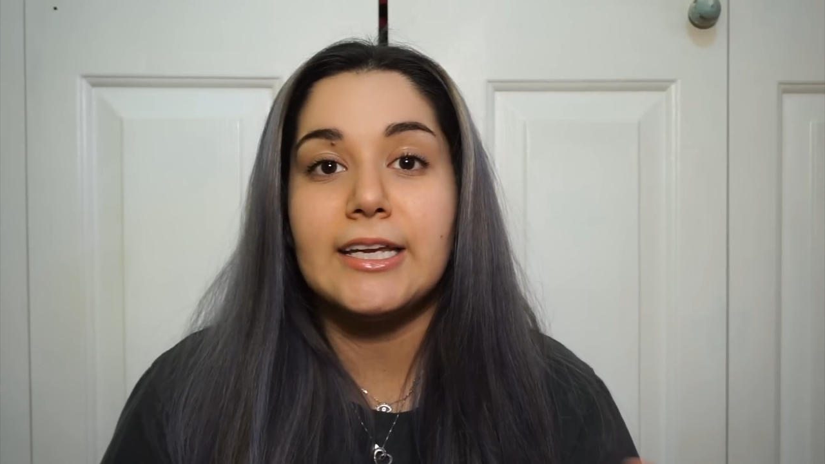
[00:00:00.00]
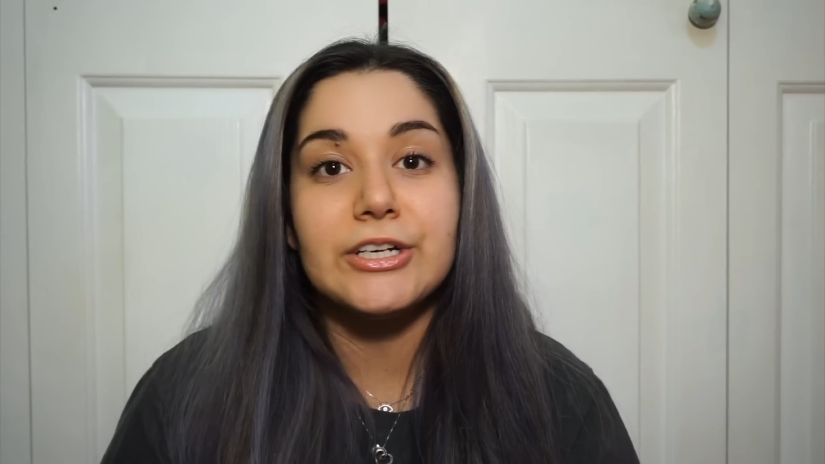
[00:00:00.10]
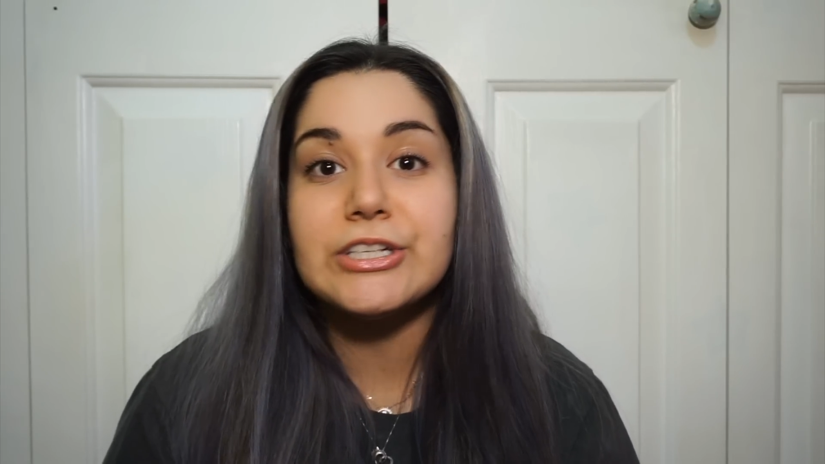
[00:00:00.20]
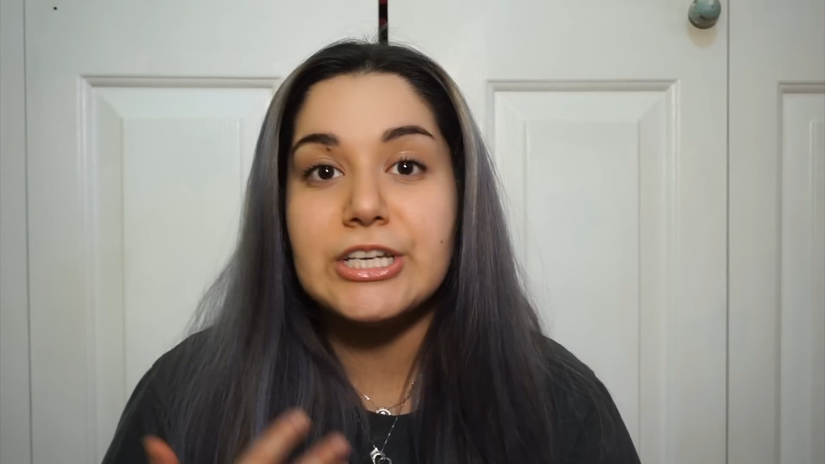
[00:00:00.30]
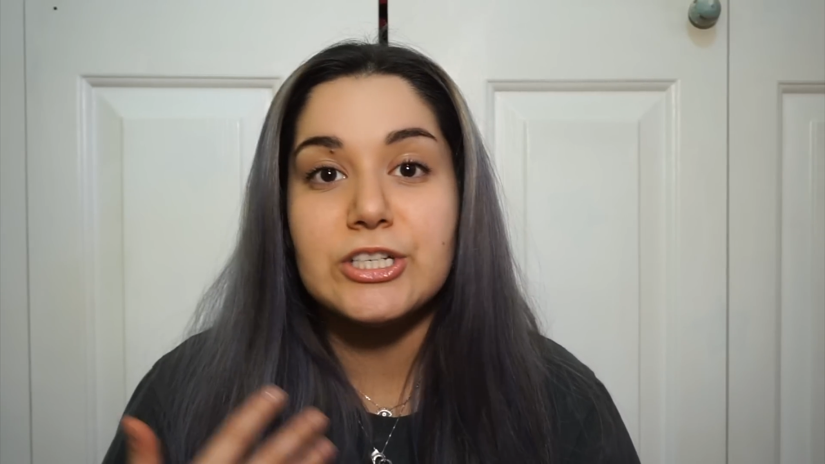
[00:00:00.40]

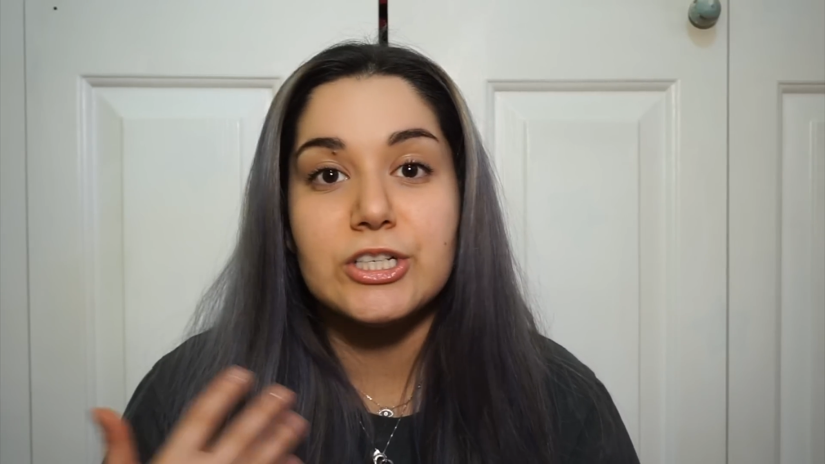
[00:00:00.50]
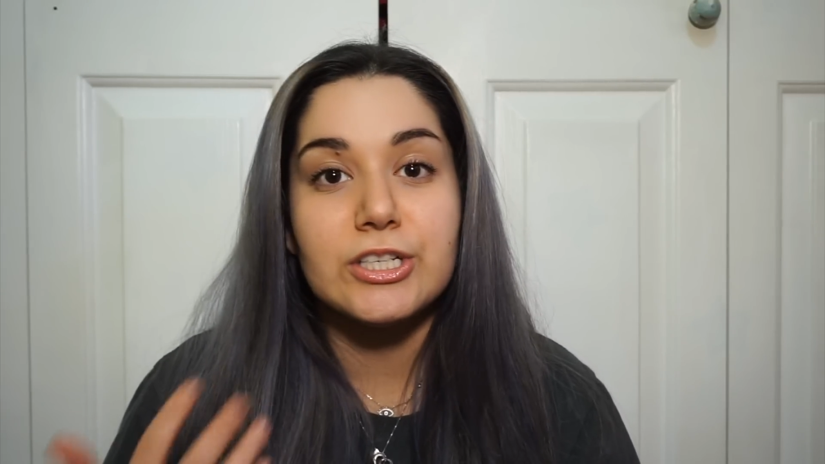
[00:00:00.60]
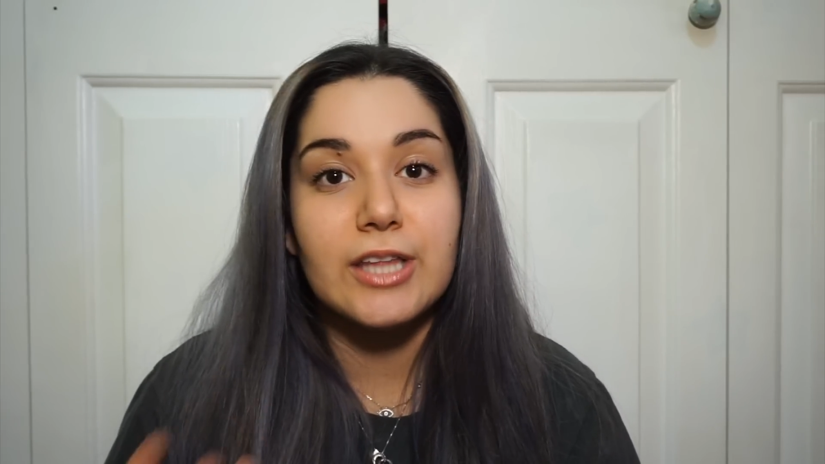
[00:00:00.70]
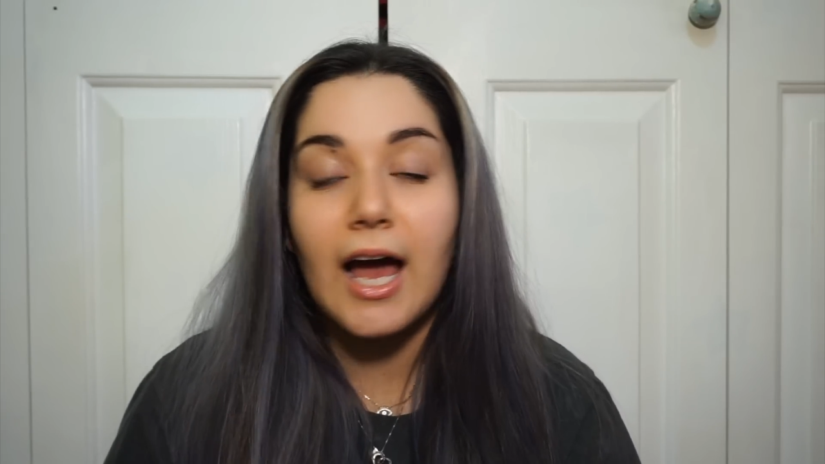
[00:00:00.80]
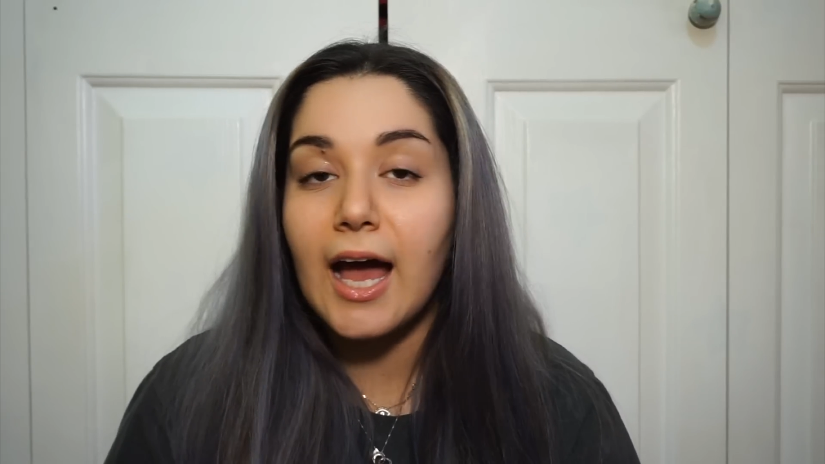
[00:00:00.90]
irritation to
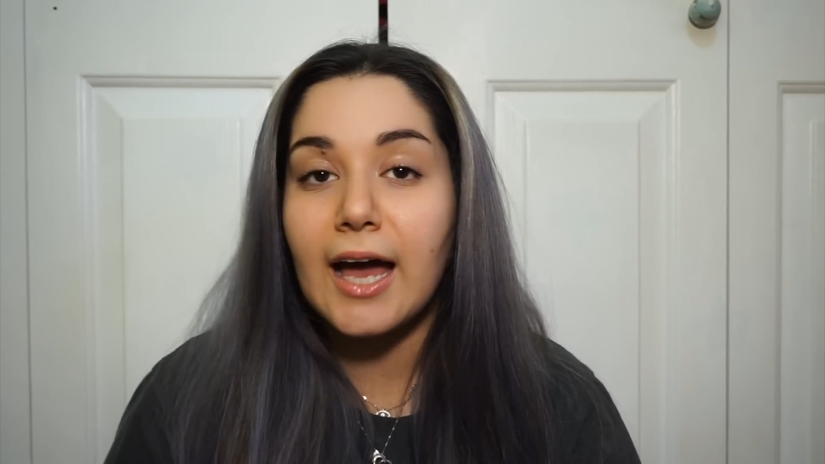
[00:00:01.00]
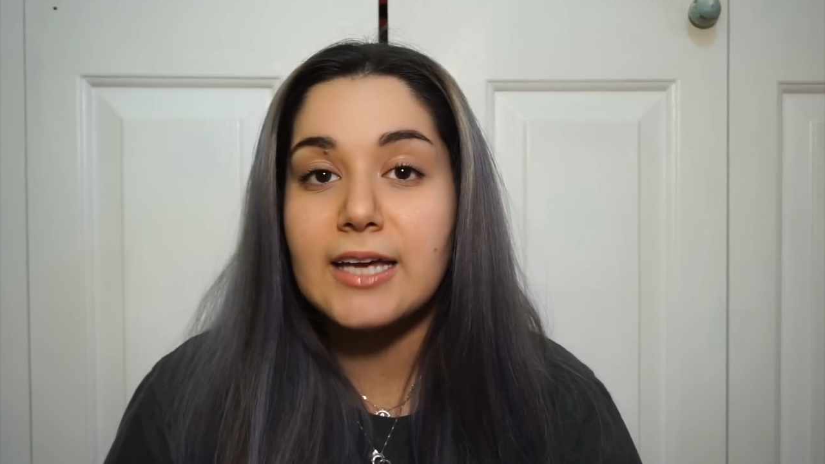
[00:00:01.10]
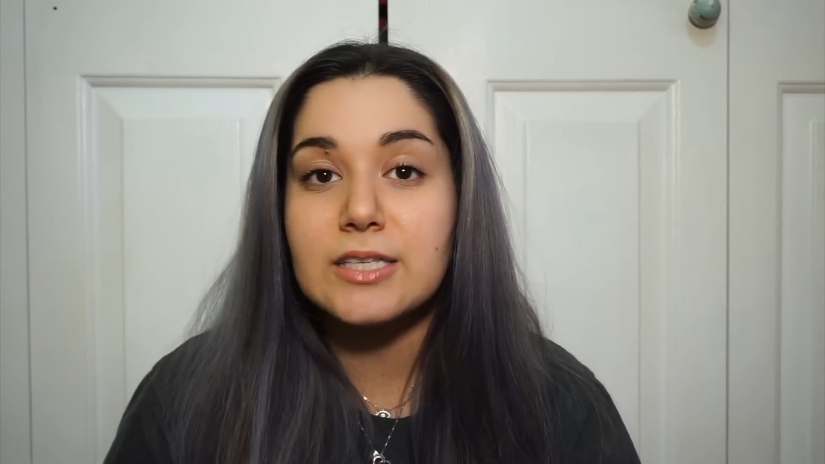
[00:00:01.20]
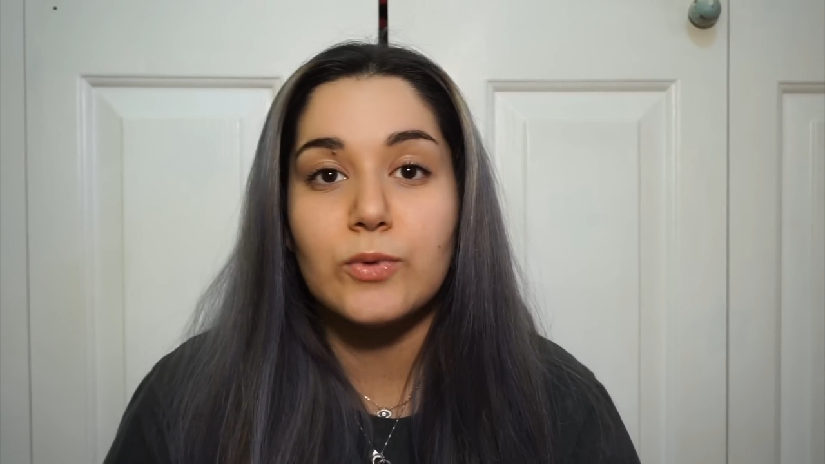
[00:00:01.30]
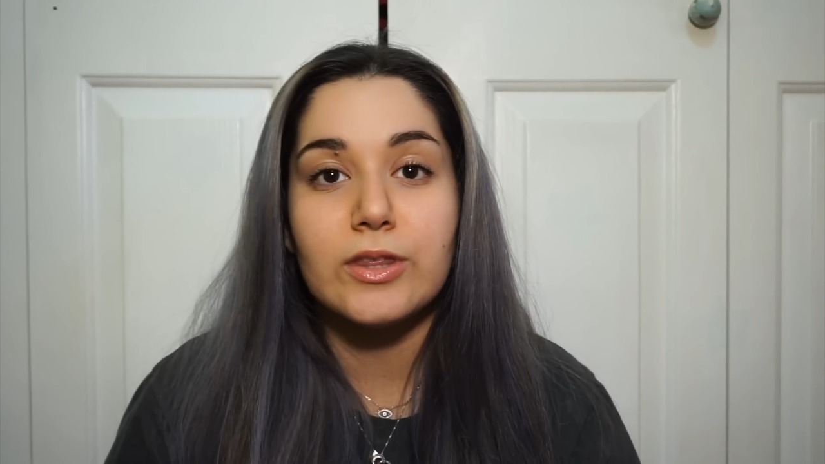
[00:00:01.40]
the
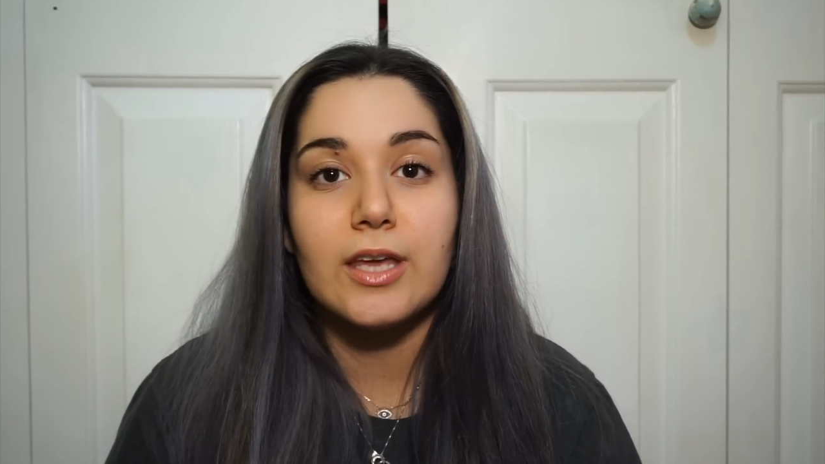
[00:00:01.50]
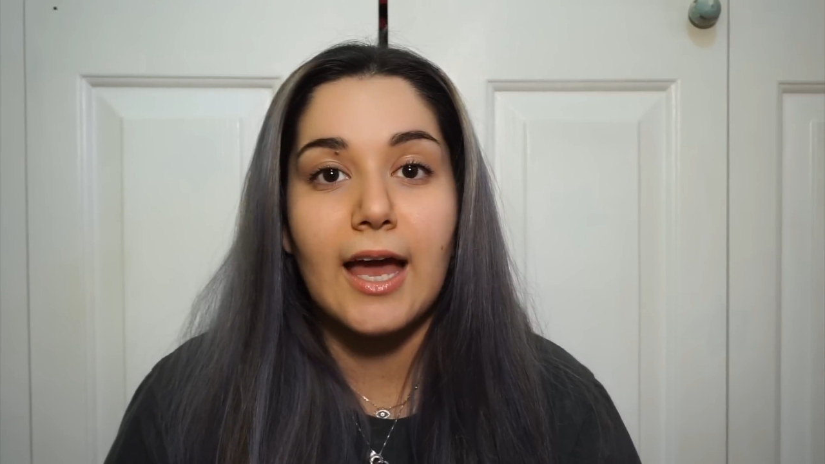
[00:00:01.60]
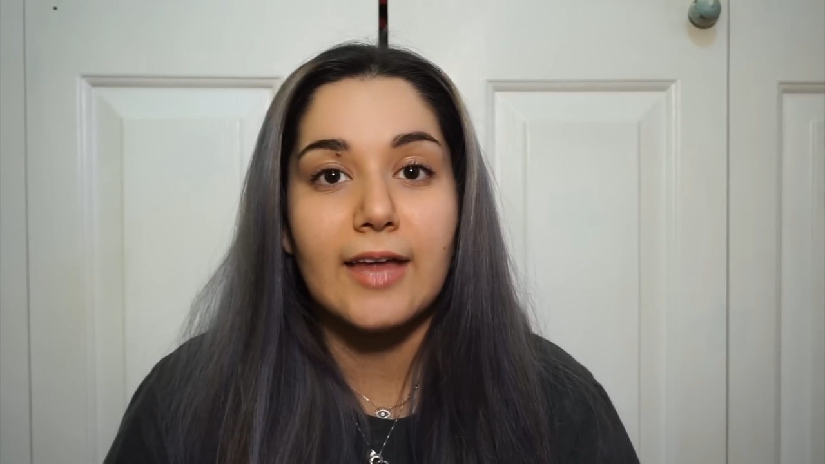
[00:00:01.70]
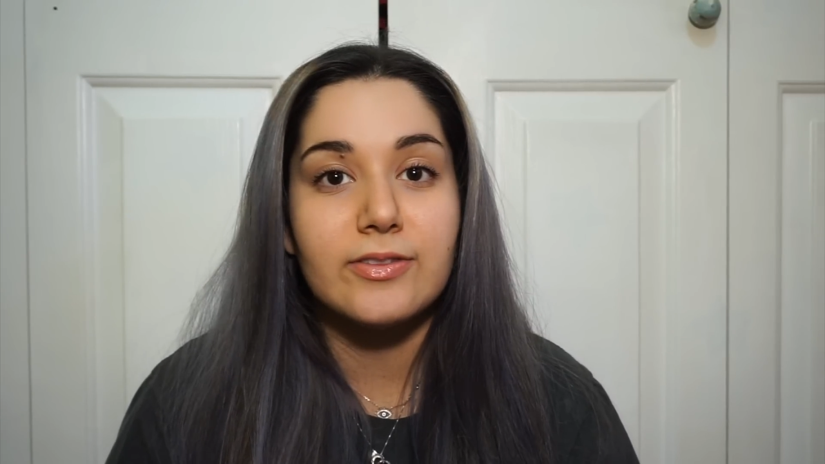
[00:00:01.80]
eyes when they had